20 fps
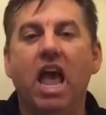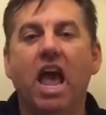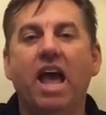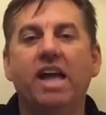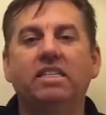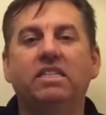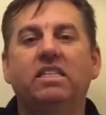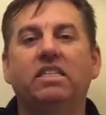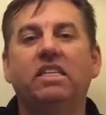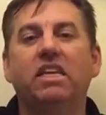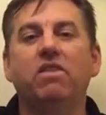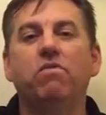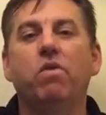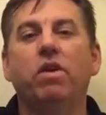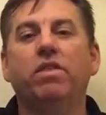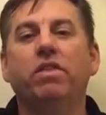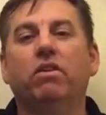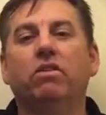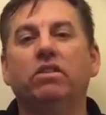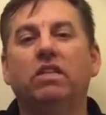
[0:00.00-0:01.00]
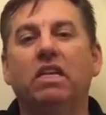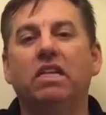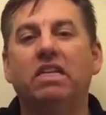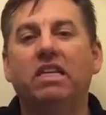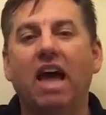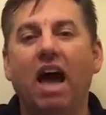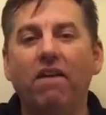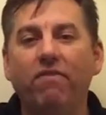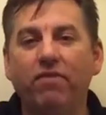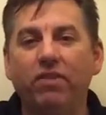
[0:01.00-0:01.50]
And see, when there's a
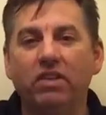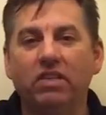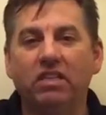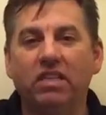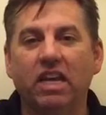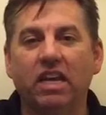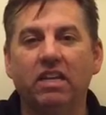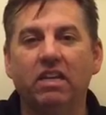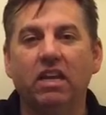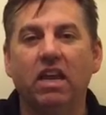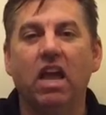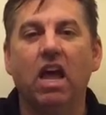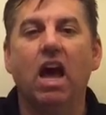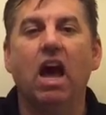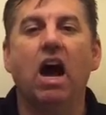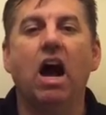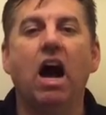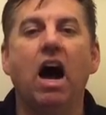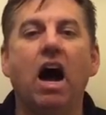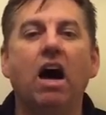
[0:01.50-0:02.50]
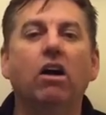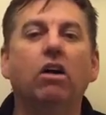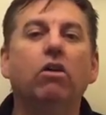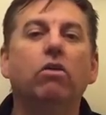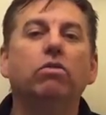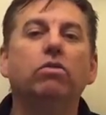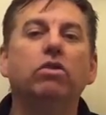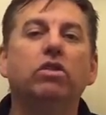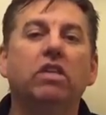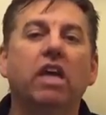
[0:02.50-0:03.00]
deficit,
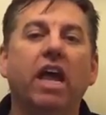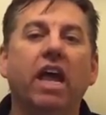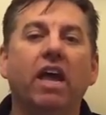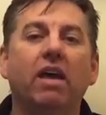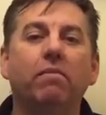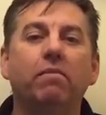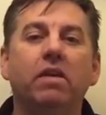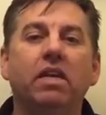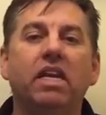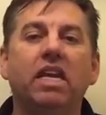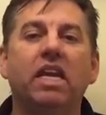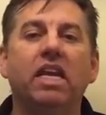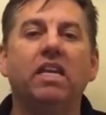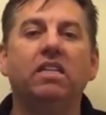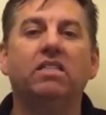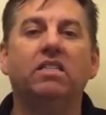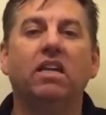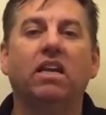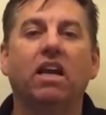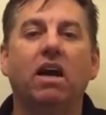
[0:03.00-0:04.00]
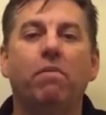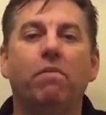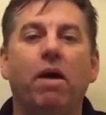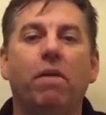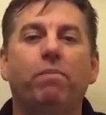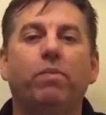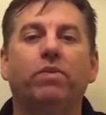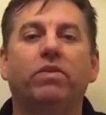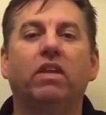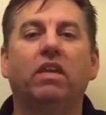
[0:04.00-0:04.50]
Uncle Sam needs to come
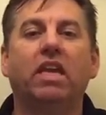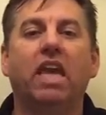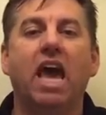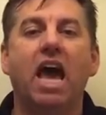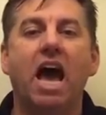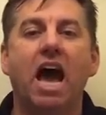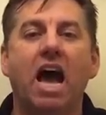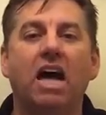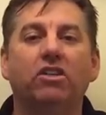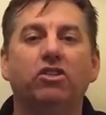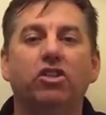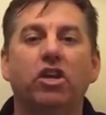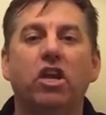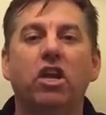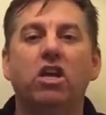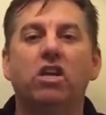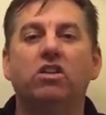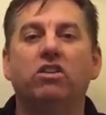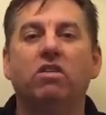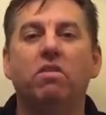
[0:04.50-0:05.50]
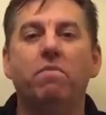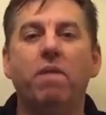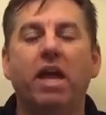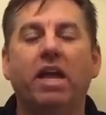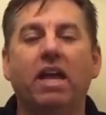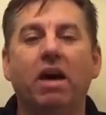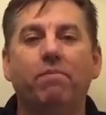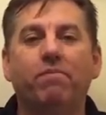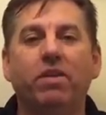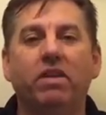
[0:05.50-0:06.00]
up with the cash to
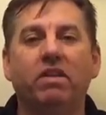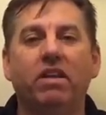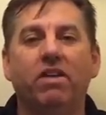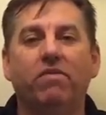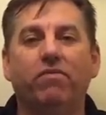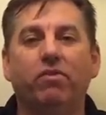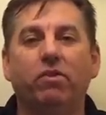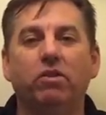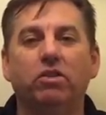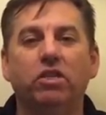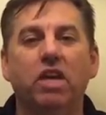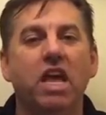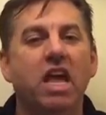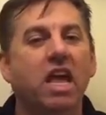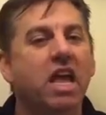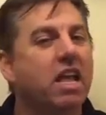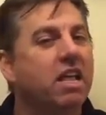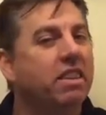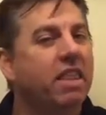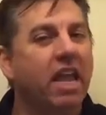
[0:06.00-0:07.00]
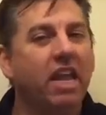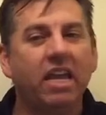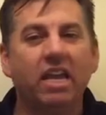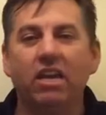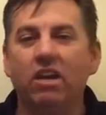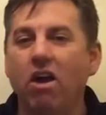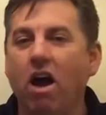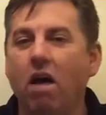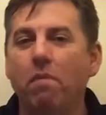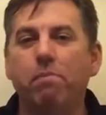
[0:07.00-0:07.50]
make up the difference. They
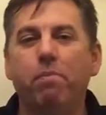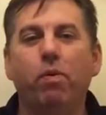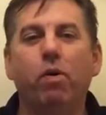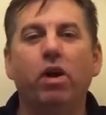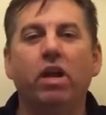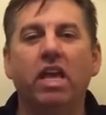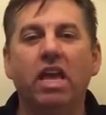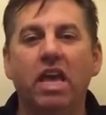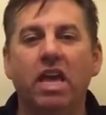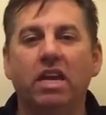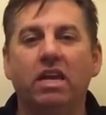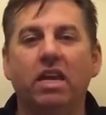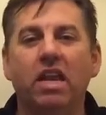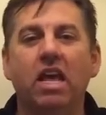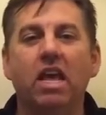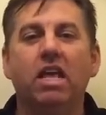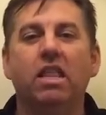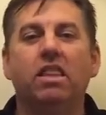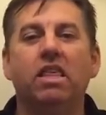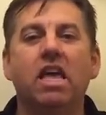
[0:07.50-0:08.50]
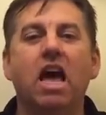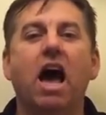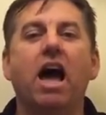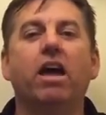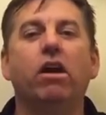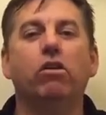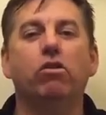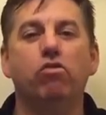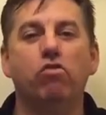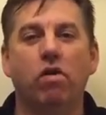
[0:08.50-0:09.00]
cannot put in the
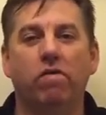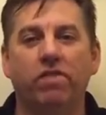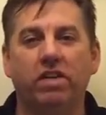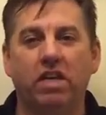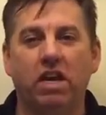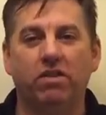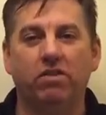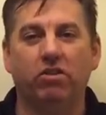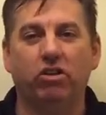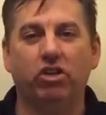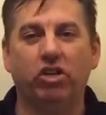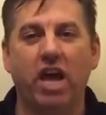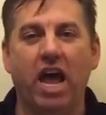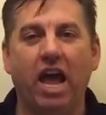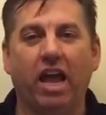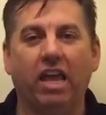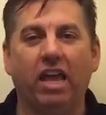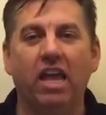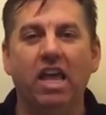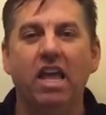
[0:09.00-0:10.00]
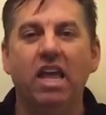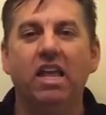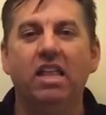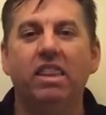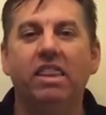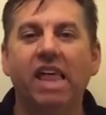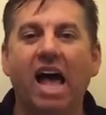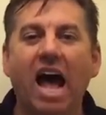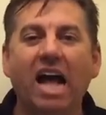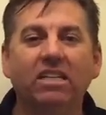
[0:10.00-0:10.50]
IOU of another check.
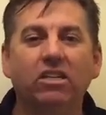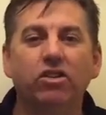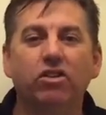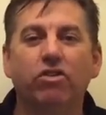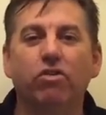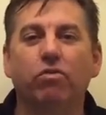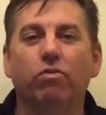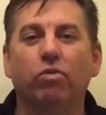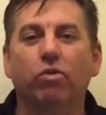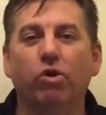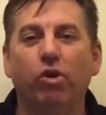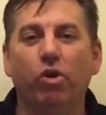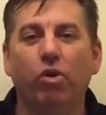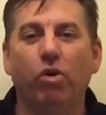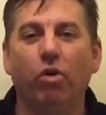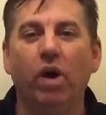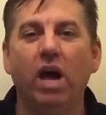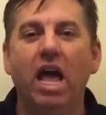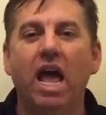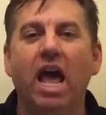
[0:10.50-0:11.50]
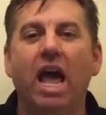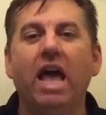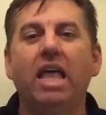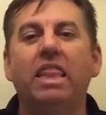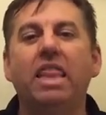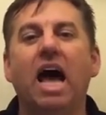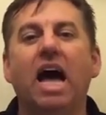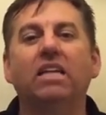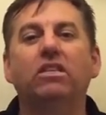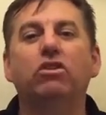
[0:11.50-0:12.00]
That's the rule. And
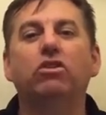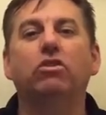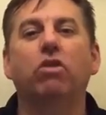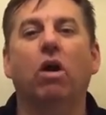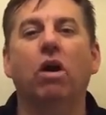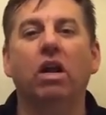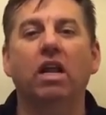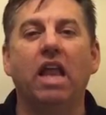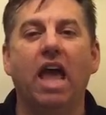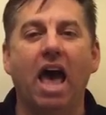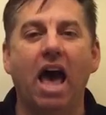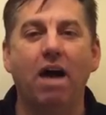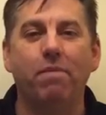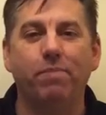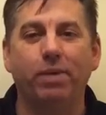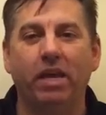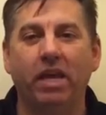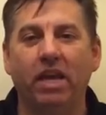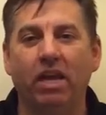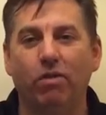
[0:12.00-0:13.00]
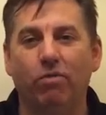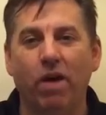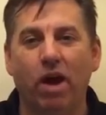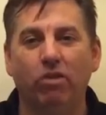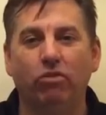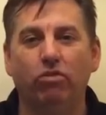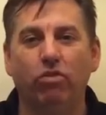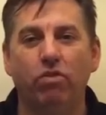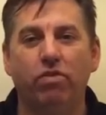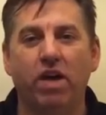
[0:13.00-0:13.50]
that started happening
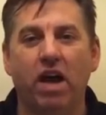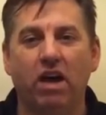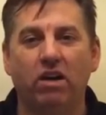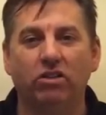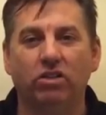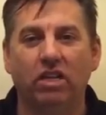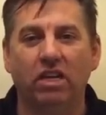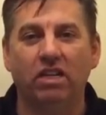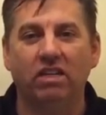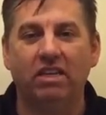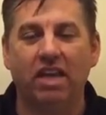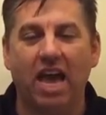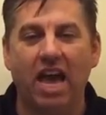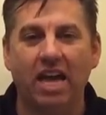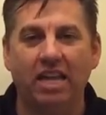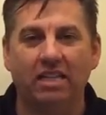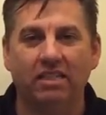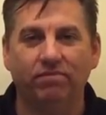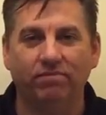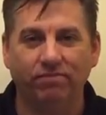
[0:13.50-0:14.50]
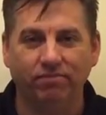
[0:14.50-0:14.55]
around 2010.